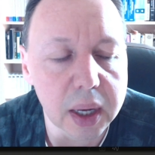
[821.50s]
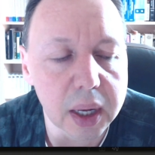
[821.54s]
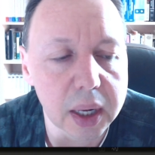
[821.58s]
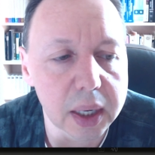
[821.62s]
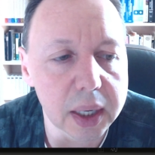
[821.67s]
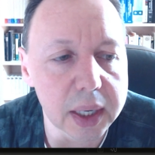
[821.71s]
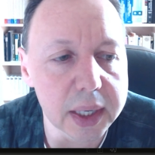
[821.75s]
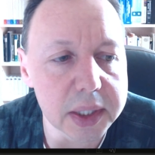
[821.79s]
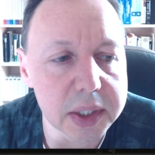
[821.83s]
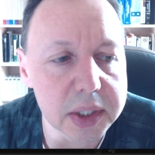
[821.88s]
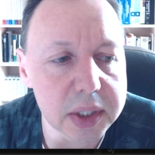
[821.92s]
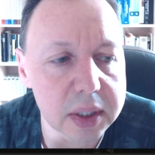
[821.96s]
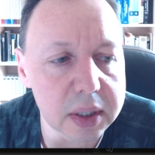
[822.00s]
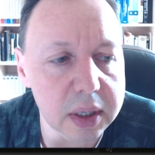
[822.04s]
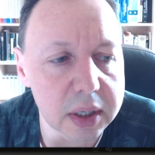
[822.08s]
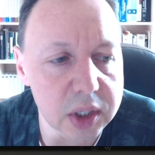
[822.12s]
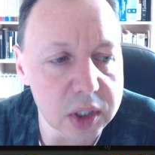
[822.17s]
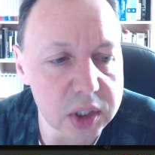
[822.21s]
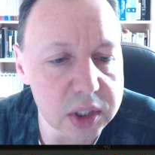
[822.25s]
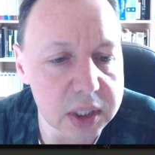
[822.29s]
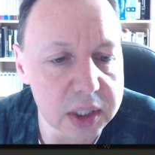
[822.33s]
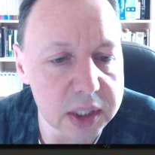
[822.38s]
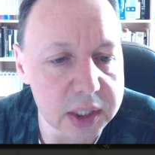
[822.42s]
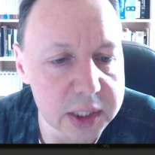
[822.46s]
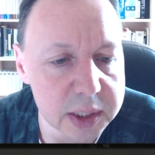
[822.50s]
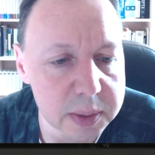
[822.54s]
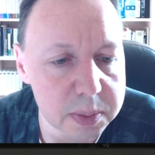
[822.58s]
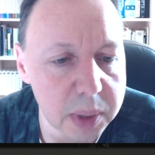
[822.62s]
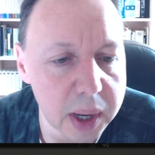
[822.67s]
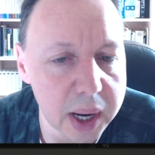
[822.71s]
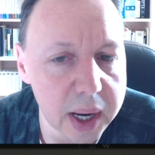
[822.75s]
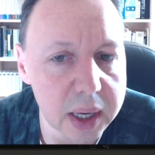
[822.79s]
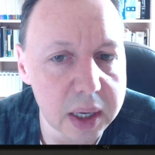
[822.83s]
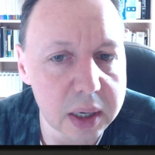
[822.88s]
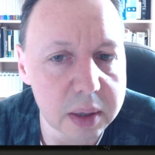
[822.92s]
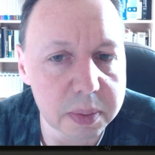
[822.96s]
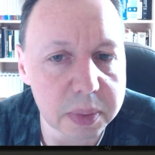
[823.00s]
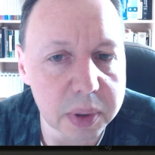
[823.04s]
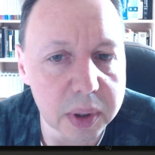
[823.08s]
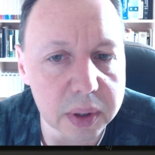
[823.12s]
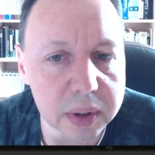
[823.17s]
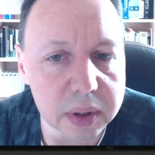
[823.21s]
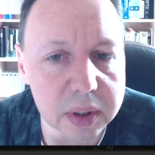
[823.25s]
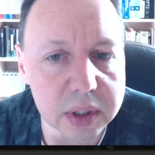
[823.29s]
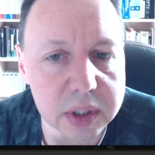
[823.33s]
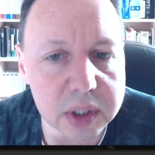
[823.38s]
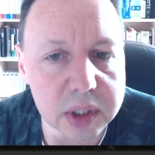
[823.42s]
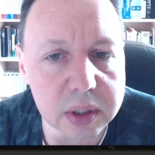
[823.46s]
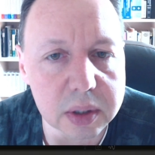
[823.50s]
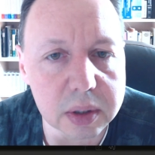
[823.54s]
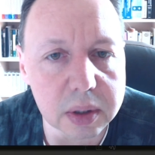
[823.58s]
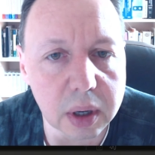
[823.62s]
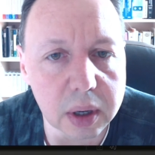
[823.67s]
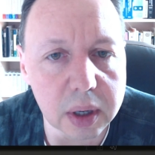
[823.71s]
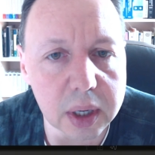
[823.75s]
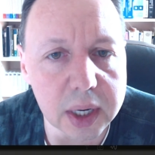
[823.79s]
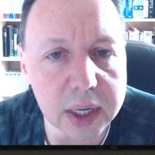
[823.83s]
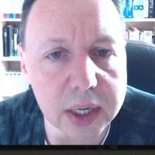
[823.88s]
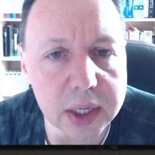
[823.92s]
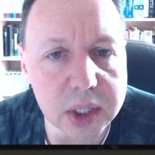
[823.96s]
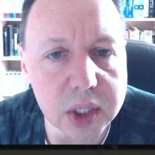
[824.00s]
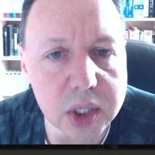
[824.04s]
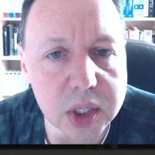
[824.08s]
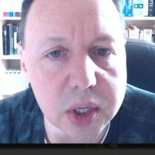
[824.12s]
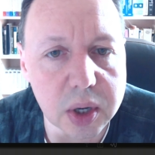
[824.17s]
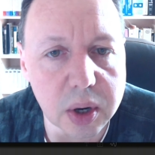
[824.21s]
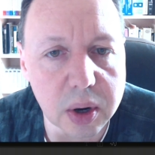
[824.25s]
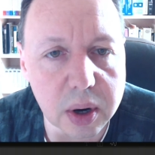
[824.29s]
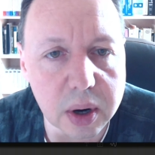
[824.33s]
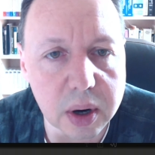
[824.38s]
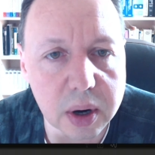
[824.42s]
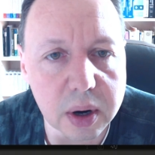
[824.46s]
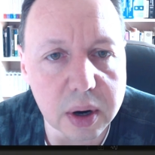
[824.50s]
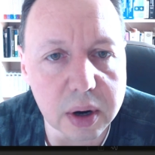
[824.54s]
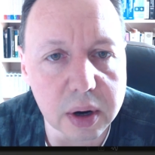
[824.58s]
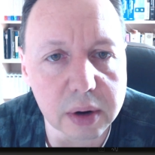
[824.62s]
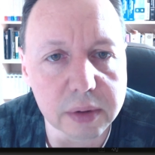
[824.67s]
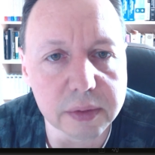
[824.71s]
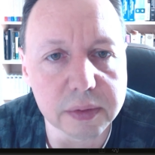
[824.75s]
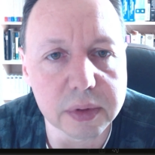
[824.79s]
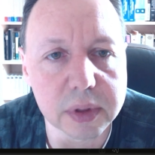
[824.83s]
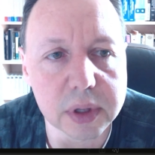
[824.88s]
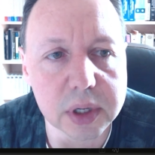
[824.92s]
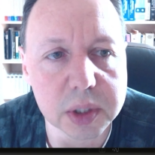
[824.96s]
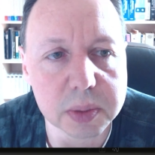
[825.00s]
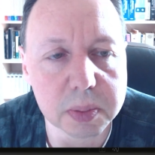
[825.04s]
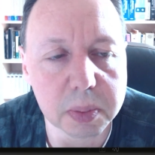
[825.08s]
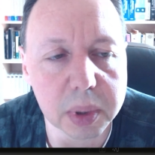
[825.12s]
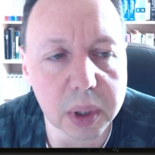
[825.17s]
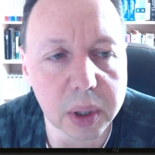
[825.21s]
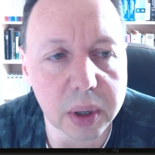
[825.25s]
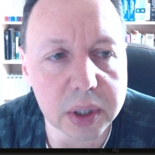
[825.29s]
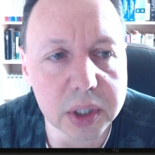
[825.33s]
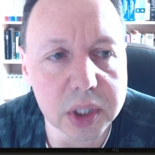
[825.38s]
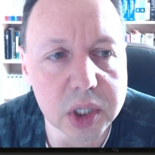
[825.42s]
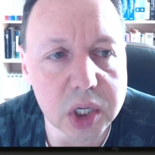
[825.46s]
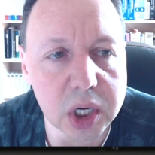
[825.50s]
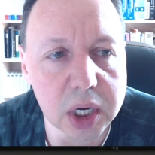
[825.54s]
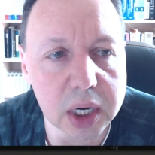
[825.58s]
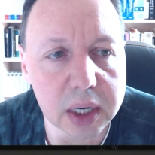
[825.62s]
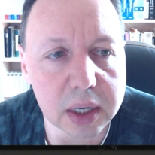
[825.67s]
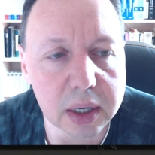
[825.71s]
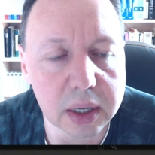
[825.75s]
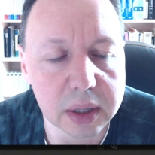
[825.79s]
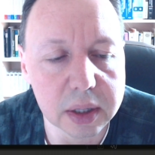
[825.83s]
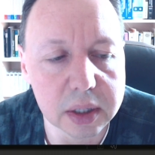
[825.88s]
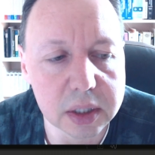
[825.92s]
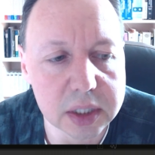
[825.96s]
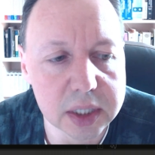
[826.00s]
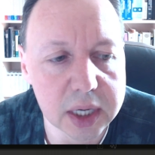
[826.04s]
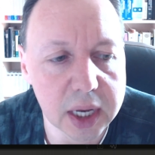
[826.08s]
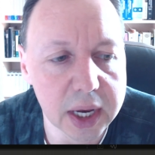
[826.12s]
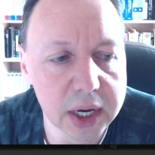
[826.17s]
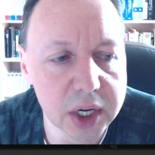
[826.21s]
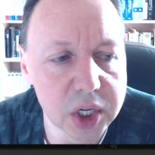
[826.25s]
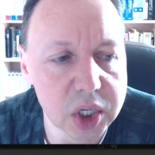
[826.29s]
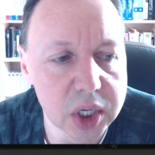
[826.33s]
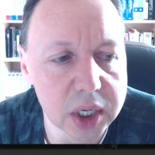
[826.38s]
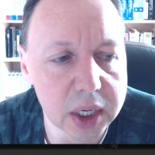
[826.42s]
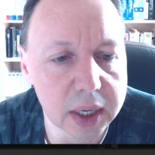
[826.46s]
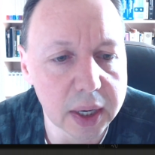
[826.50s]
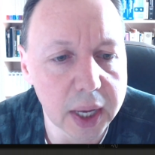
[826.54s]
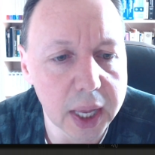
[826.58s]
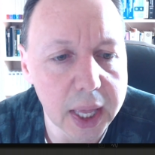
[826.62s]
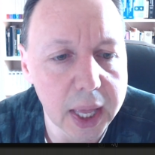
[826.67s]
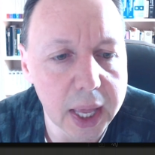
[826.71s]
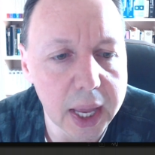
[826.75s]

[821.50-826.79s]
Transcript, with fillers: let's uh, just expand upon this knowledge of this blockchain and this hashing.